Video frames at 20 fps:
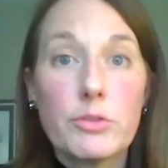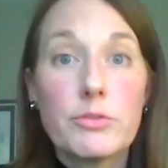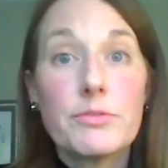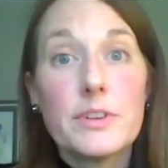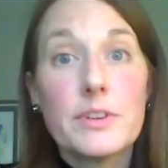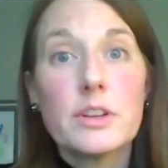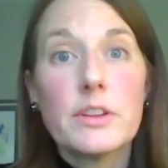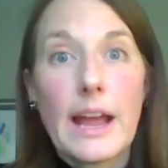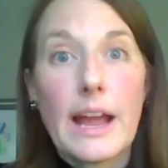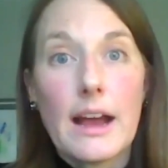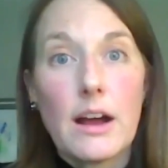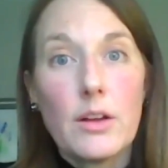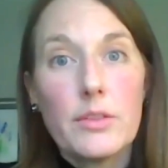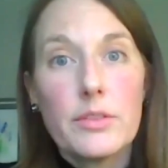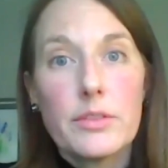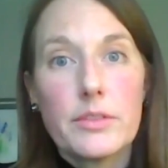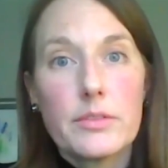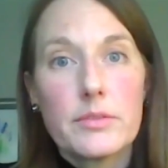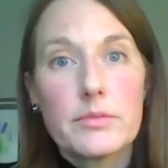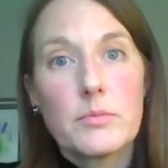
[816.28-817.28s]
feel out
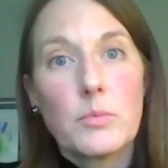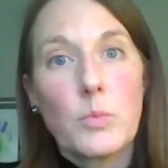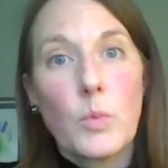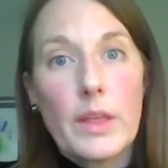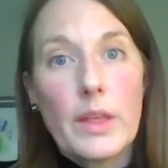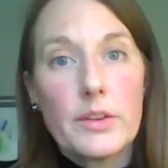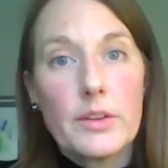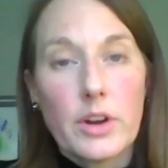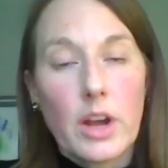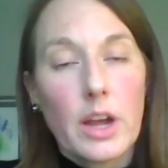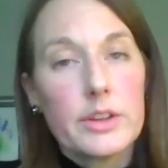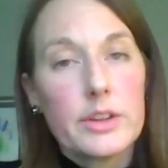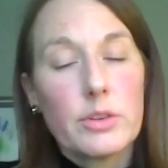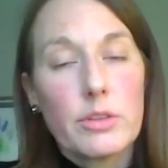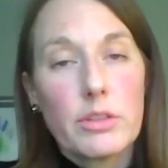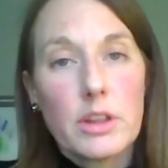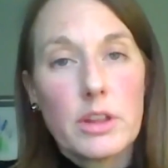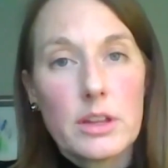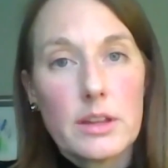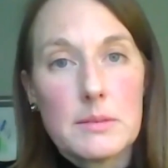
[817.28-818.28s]
whether or not you
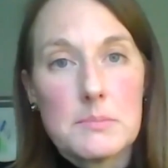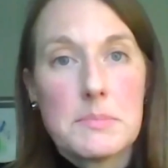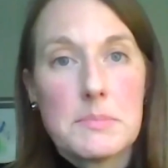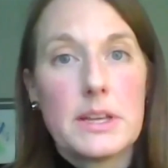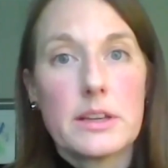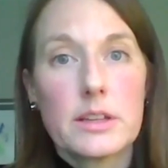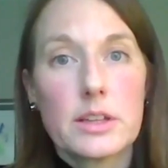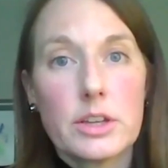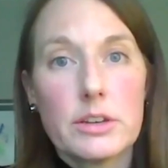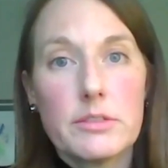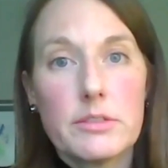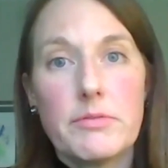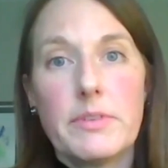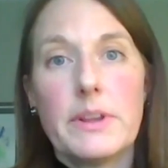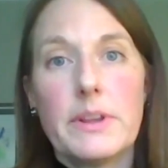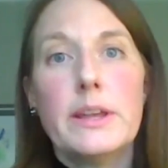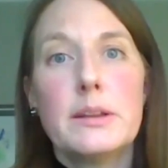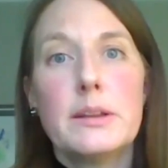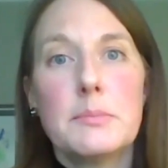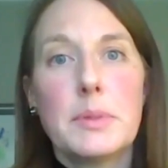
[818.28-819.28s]
think it'd be a good
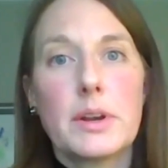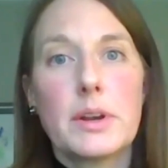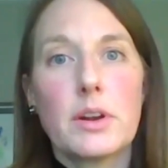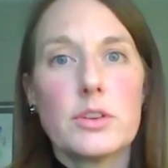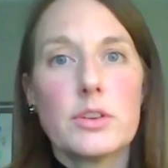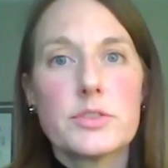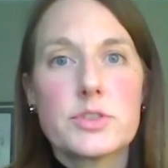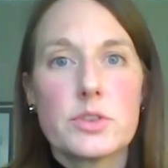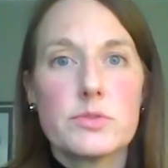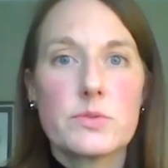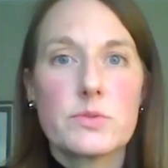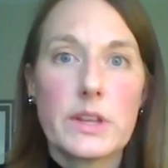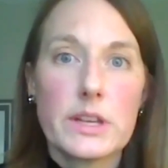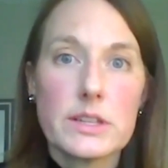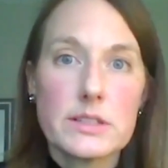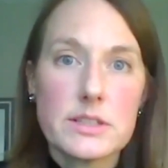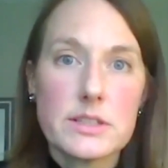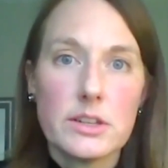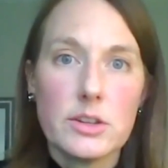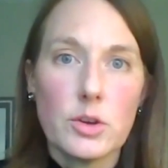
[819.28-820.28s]
fit, but also
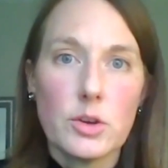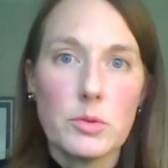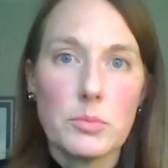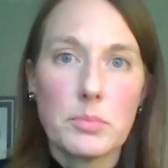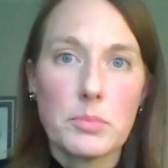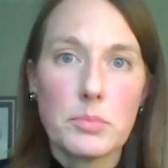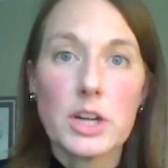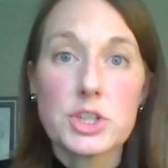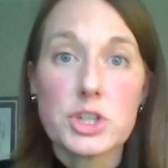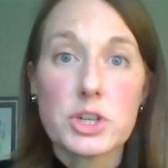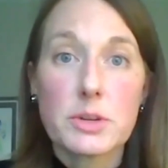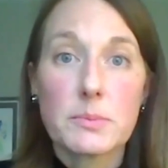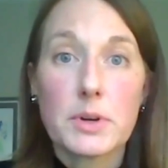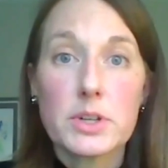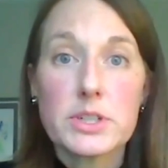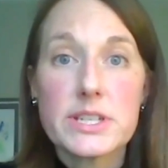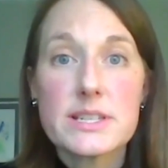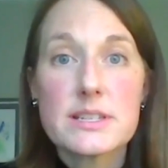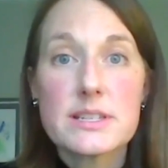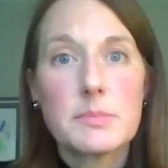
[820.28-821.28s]
get to know project
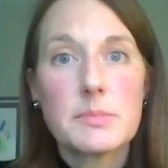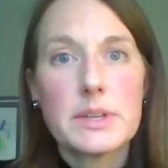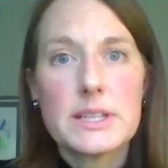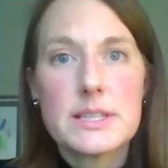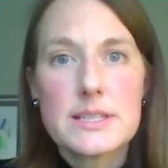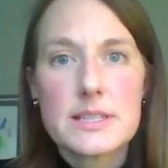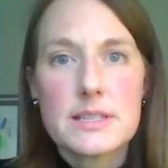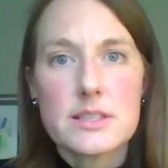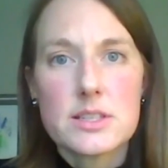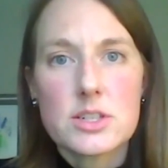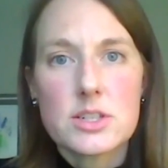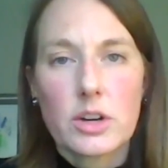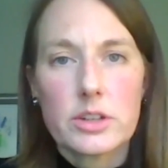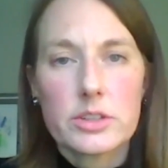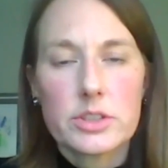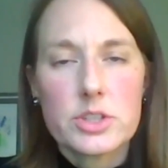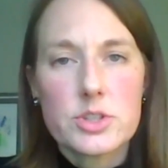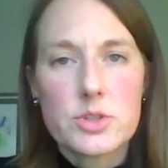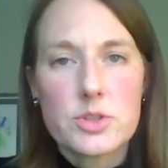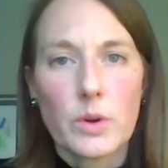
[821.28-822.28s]
participants and start
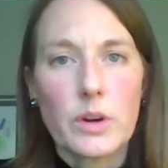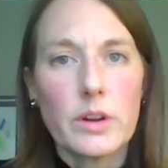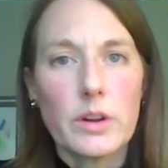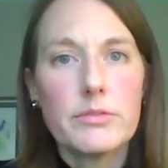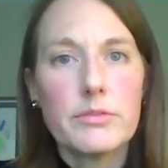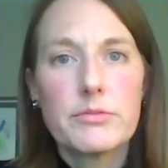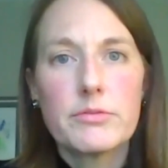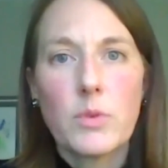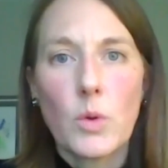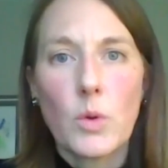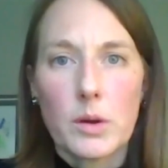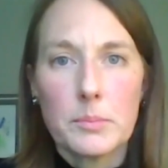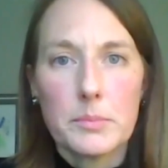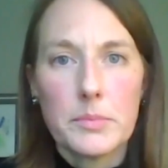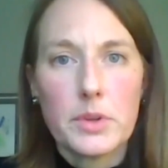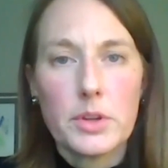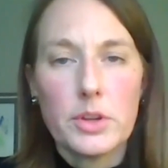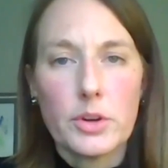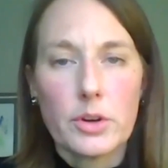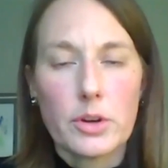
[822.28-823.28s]
to sort of form
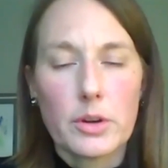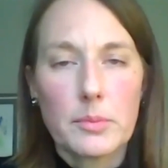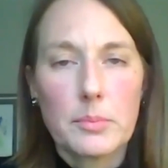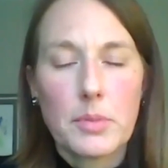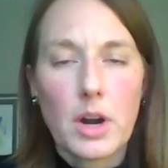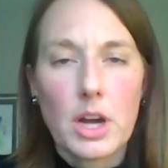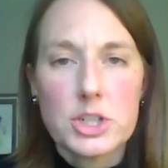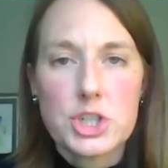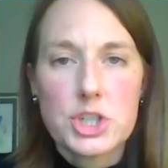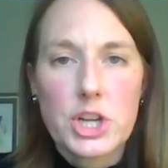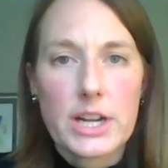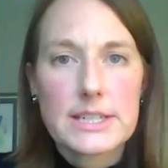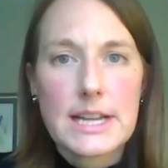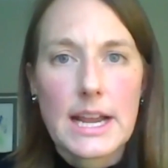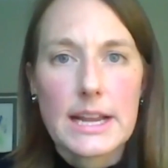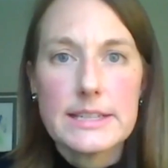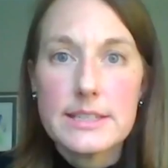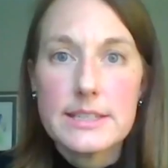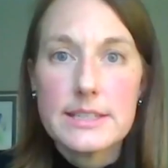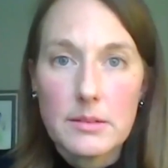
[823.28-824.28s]
your project
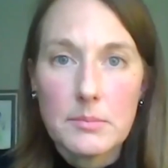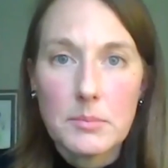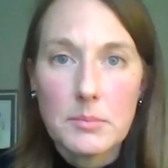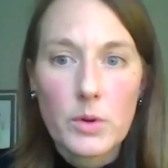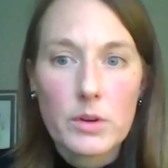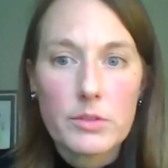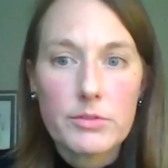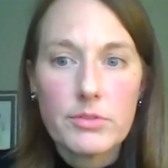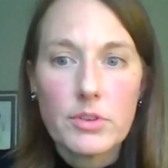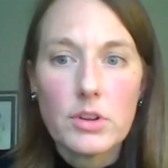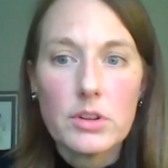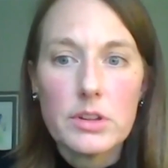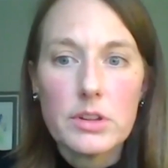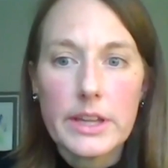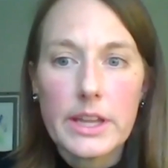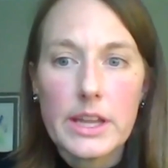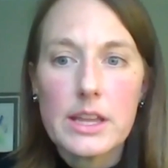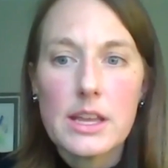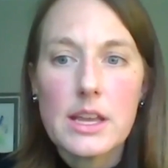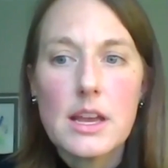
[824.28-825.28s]
idea more
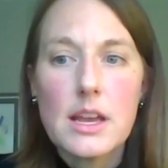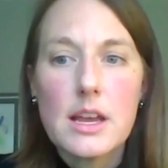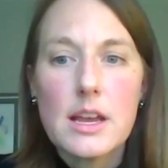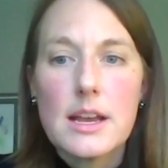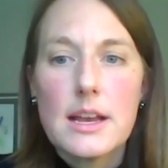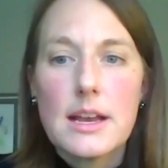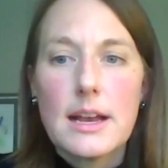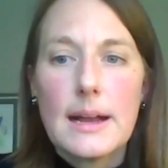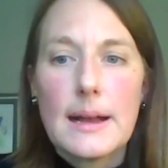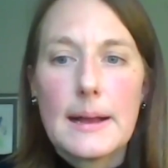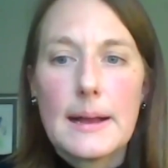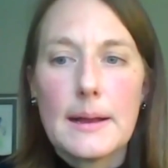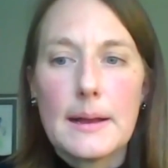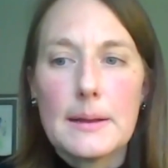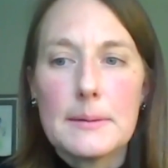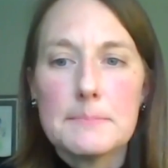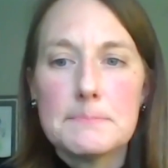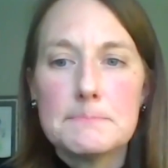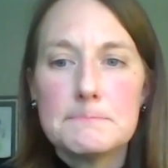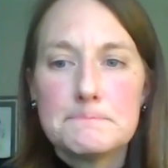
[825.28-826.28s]
fully.
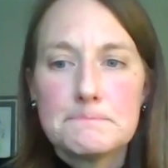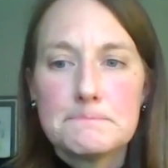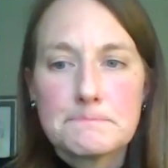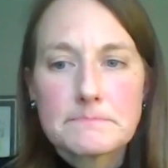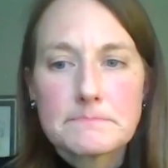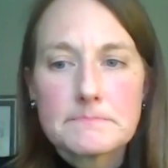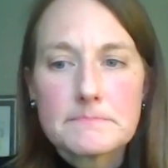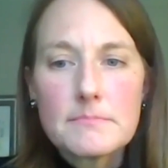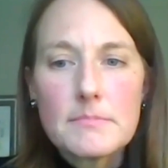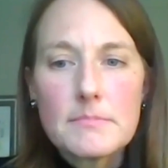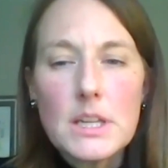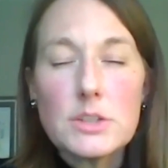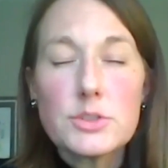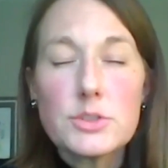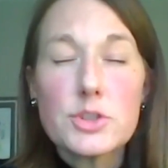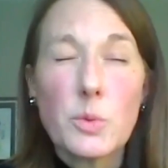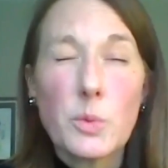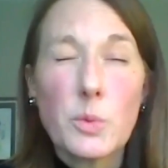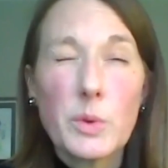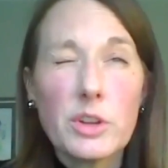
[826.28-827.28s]

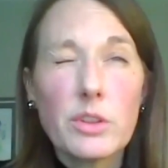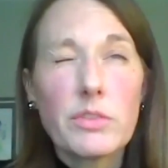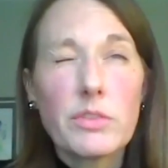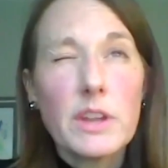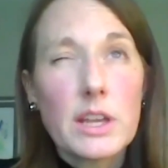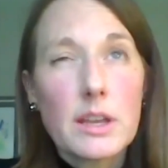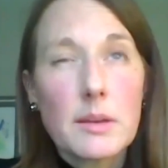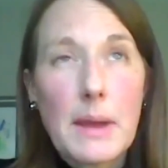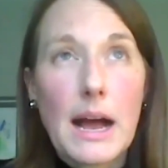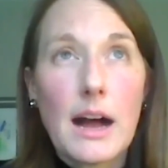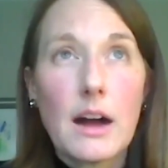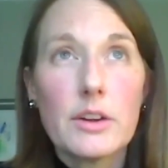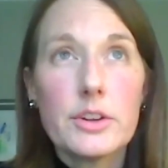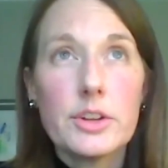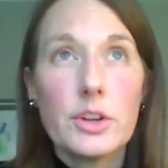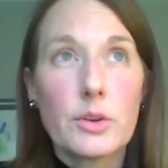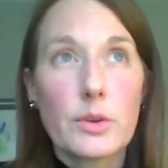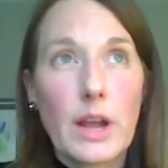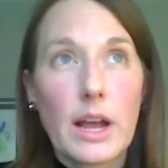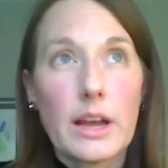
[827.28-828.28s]
So when you think about,
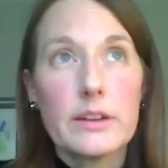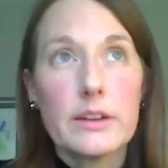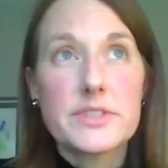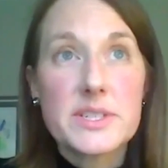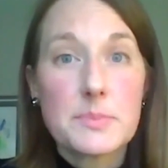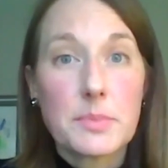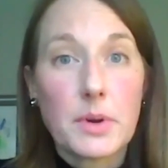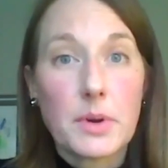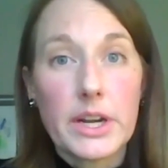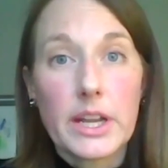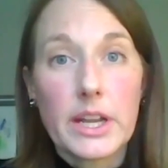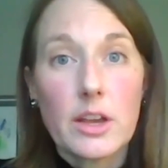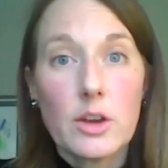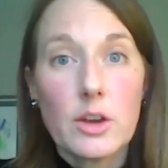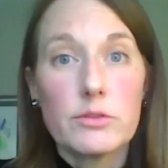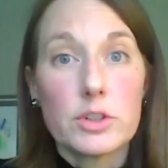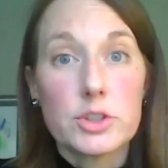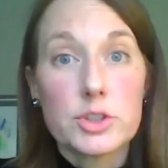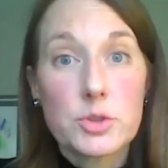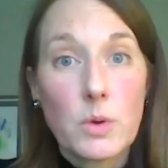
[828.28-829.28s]
kind of spreading
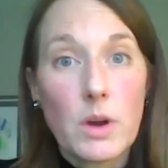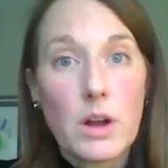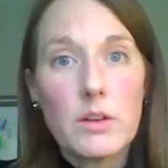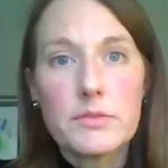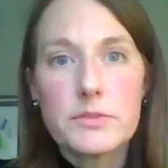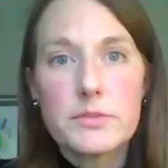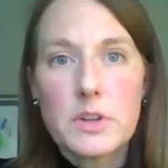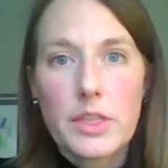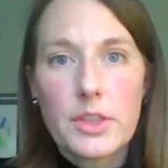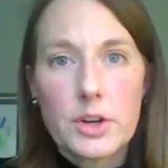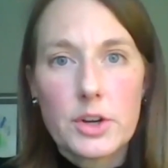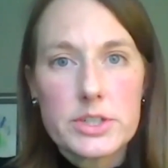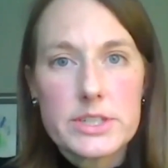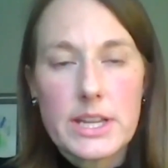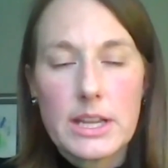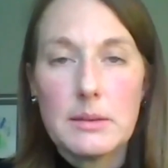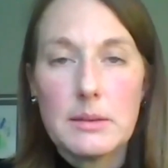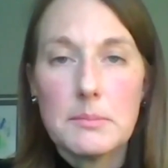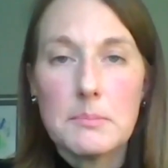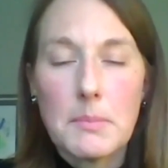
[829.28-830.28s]
over 12 to
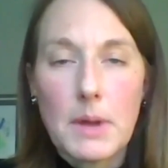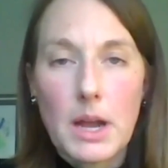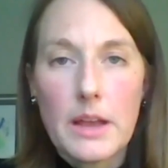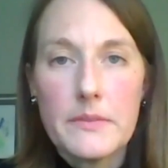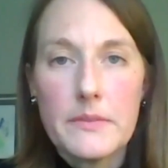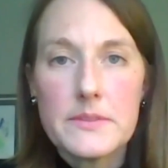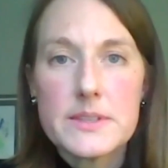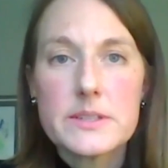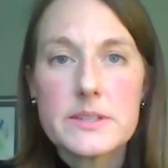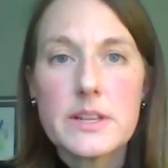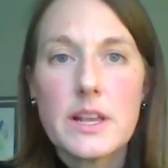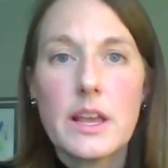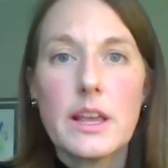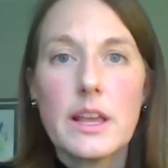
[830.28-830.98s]
13 months,